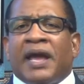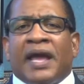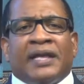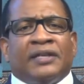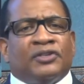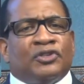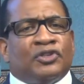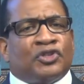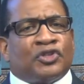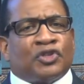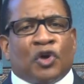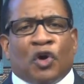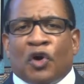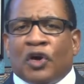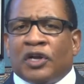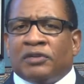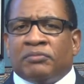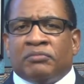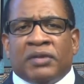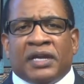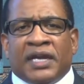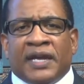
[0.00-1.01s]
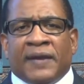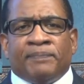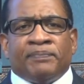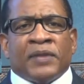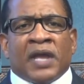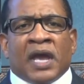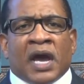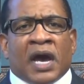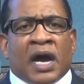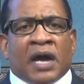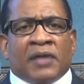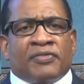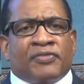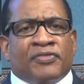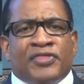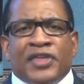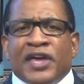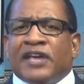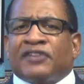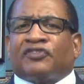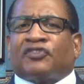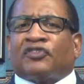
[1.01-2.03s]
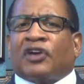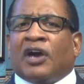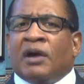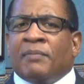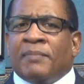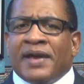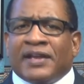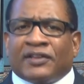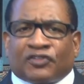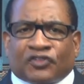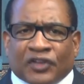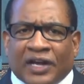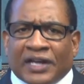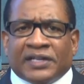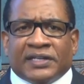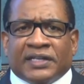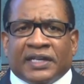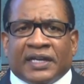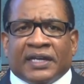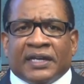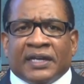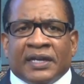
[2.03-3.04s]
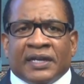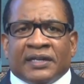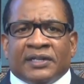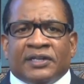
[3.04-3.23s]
and join me uh, this coming Sunday,